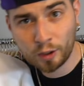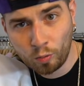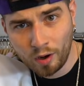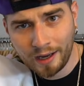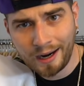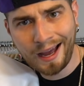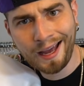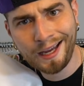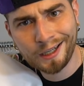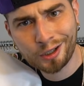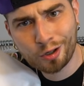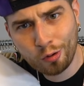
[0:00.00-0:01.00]
a what? I
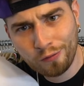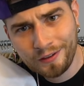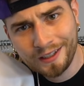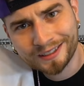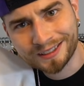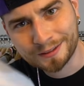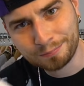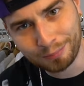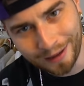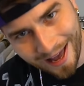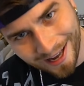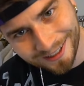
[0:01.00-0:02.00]
hate a Goofy
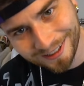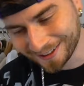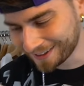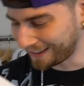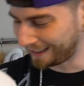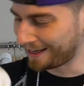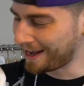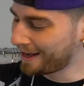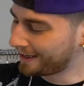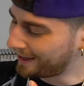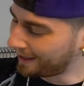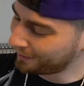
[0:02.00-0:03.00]
especially.
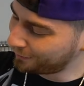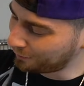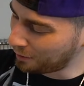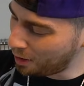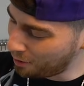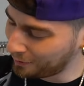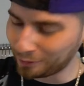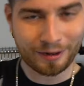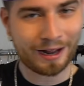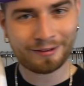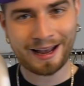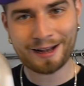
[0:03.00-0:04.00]
Got this from the homie
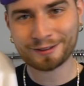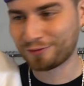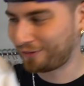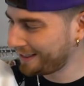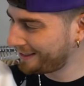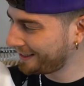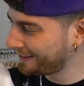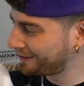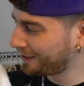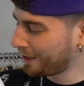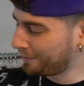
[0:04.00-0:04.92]
Roundhouse Vintage